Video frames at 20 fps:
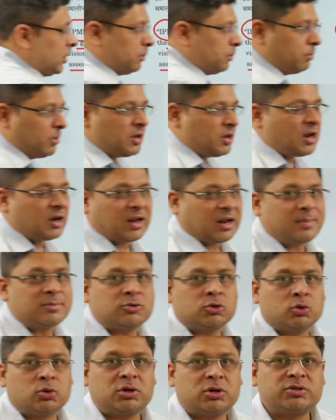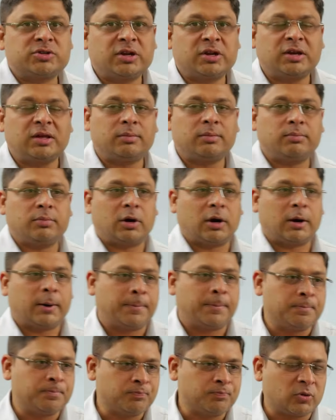Many a times students really
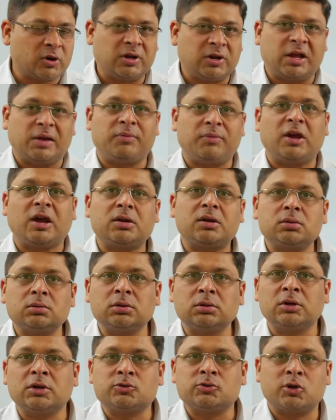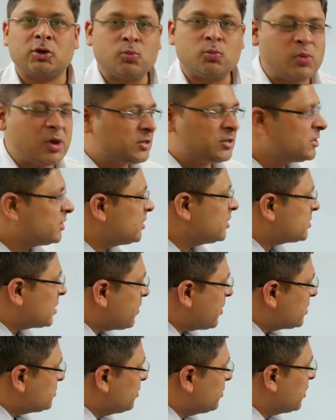deviate. So UPSC this
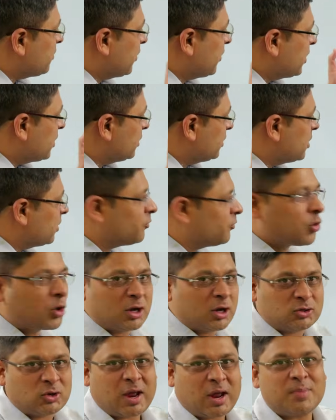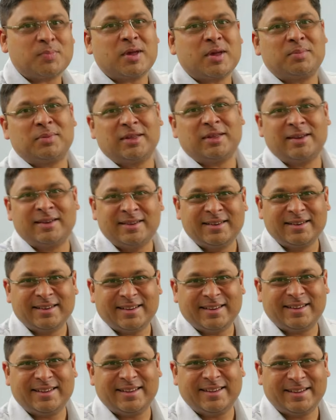time has made very clear, focus on IPMDA,
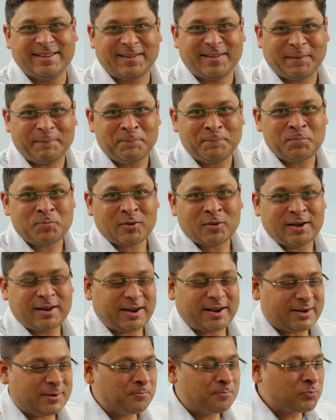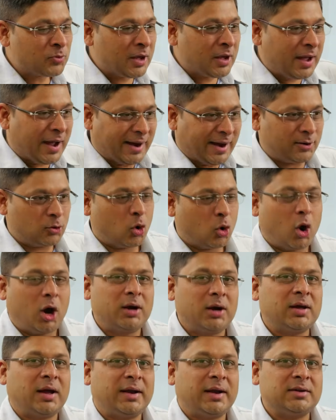right? And
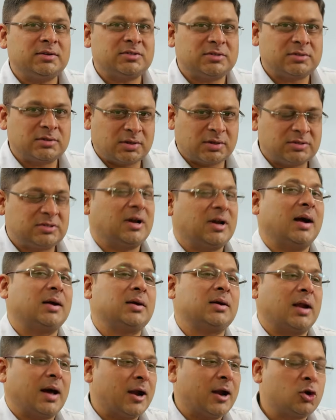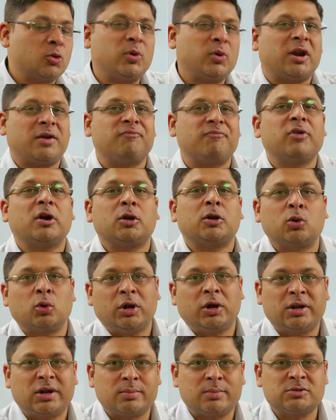Quad and Sagar are to be referred to
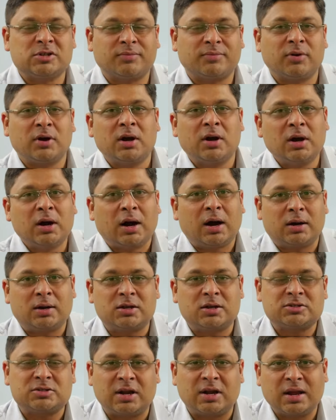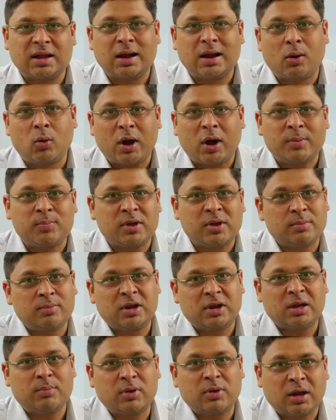in terms of understanding how
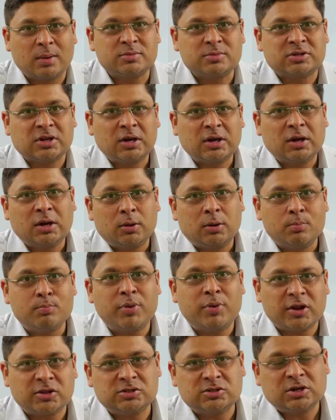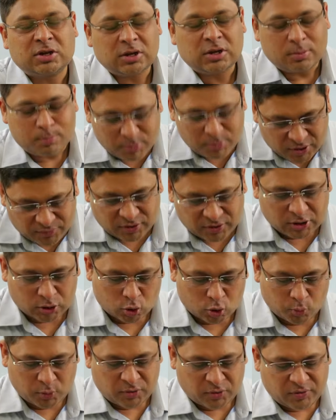IPMDA becomes bridge between the
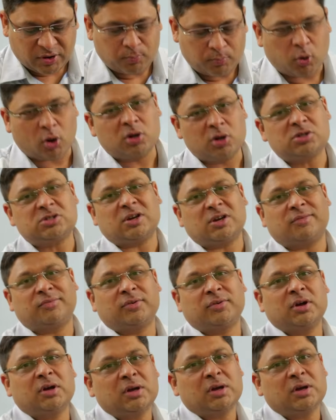two, between policy of